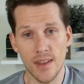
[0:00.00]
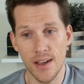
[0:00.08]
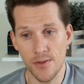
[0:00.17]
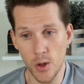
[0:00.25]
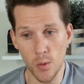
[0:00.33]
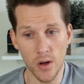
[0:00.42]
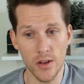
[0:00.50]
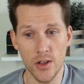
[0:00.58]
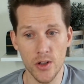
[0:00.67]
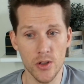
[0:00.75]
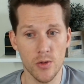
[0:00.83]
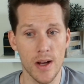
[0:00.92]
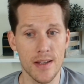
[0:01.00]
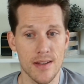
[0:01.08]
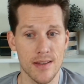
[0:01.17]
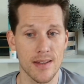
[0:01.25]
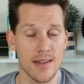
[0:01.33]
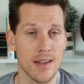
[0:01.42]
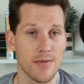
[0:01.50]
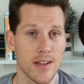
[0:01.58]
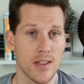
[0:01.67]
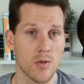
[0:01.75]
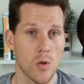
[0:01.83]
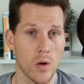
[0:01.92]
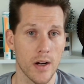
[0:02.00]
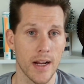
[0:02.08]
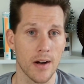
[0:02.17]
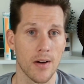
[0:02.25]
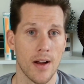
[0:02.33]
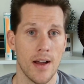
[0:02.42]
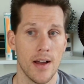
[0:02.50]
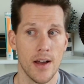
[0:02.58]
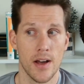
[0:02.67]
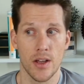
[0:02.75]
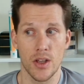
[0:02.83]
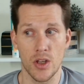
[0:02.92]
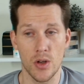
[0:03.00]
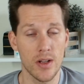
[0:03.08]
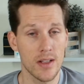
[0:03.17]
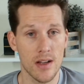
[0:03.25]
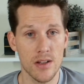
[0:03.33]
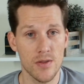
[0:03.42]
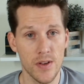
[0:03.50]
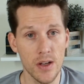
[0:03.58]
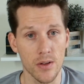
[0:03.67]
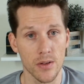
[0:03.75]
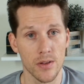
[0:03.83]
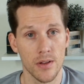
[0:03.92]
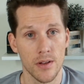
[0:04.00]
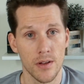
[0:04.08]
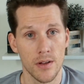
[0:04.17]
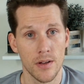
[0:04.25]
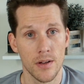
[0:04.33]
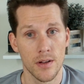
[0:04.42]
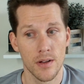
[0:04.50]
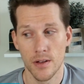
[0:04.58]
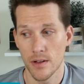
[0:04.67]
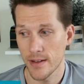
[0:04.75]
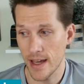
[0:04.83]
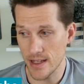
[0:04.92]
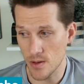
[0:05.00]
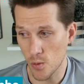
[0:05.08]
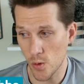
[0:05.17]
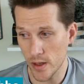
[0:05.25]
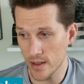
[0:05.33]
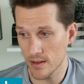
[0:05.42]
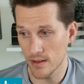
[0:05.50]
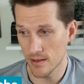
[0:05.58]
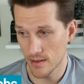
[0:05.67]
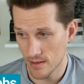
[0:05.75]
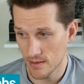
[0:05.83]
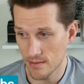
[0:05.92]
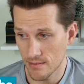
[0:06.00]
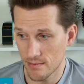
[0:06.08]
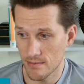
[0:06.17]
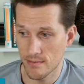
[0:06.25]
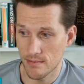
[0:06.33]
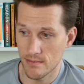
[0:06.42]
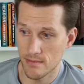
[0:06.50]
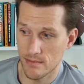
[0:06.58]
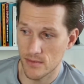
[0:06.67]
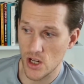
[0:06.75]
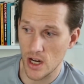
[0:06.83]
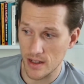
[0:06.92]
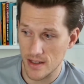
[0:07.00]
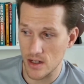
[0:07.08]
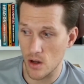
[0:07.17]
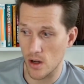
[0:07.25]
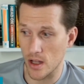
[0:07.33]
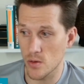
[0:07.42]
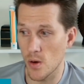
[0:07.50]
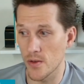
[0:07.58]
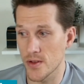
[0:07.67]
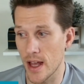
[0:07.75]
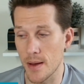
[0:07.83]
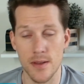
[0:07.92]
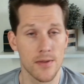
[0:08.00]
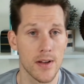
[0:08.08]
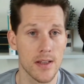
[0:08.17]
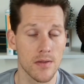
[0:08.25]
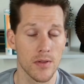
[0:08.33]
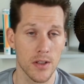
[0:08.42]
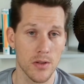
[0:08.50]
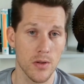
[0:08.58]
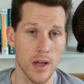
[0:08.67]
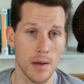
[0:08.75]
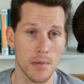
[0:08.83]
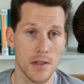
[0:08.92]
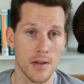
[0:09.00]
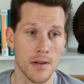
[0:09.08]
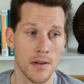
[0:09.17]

If you weren't in the good graces of this defensive coordinator, you didn't touch field. Case in point, Channing Tindall got 12 snaps defensively in 2 games.